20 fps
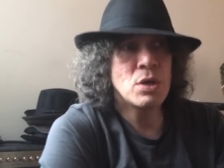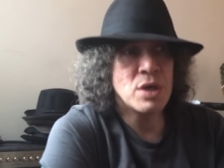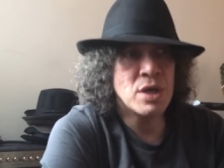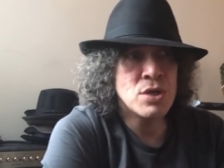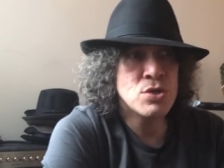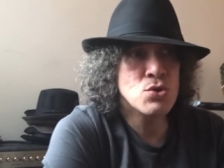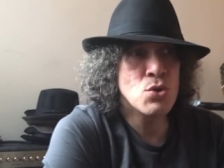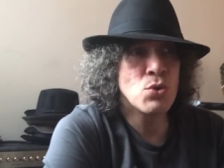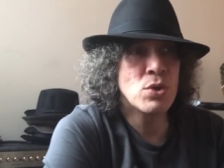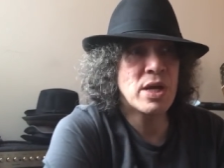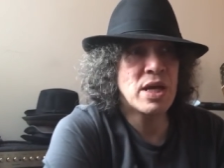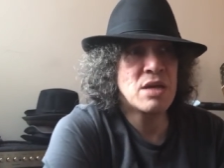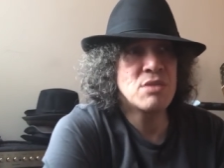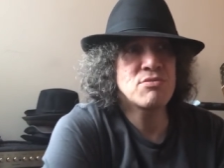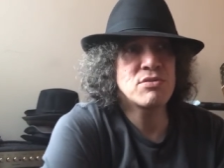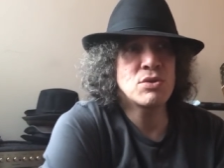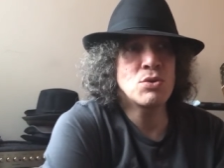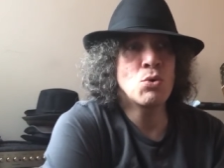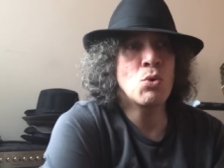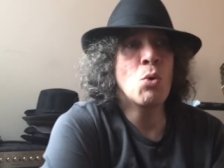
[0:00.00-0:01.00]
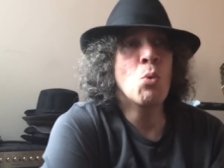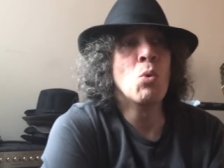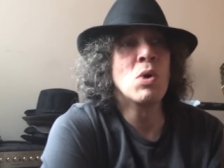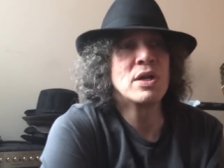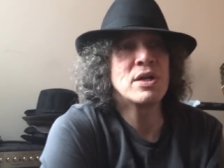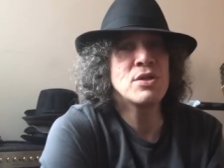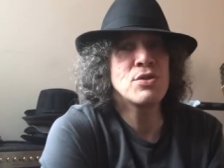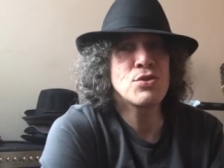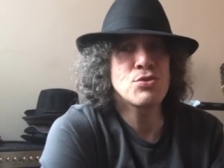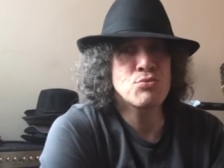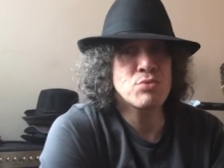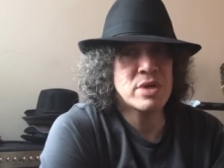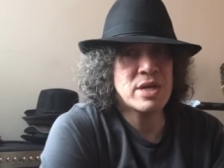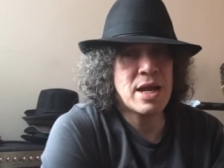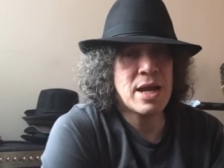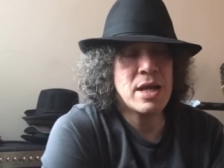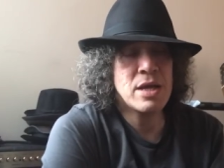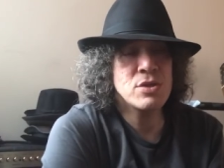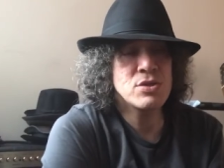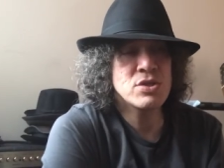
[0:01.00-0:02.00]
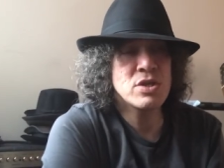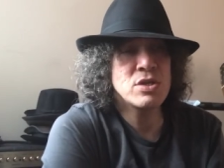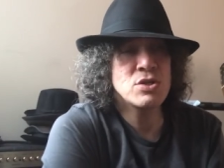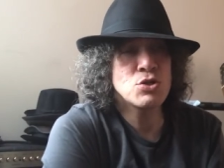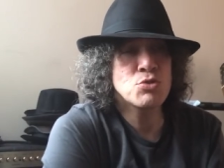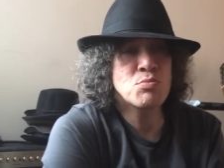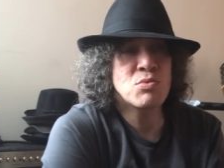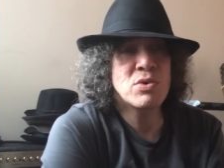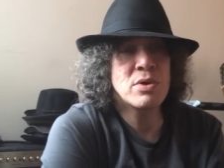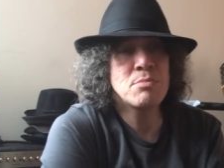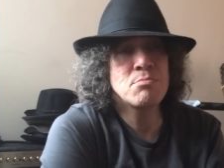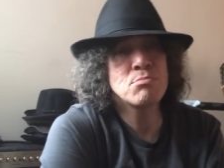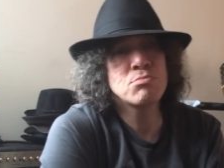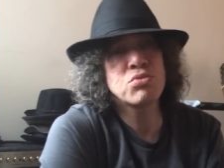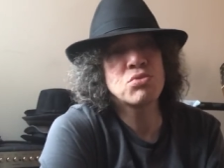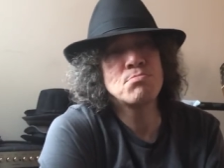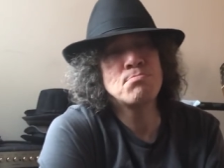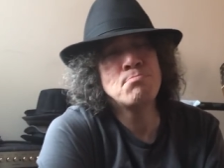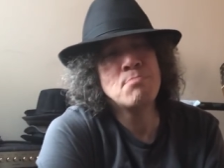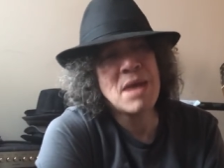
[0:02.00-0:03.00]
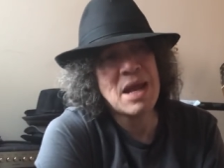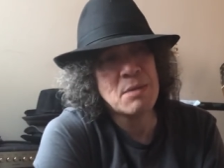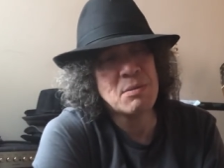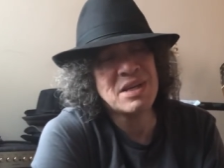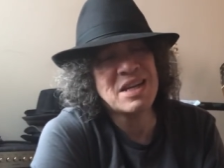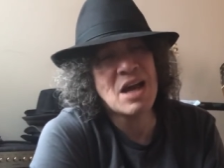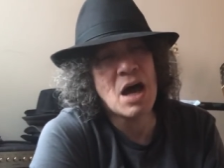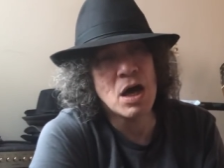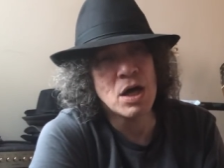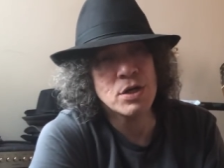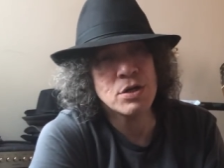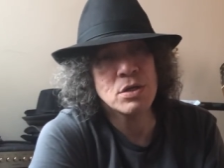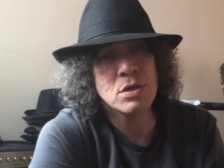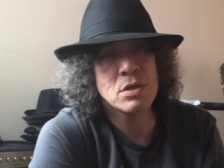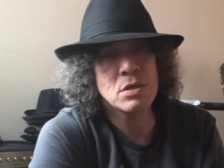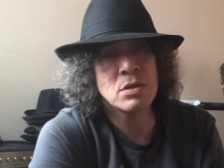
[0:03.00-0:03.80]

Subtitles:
is okay for you. 1 3/8 inch brim, maybe not.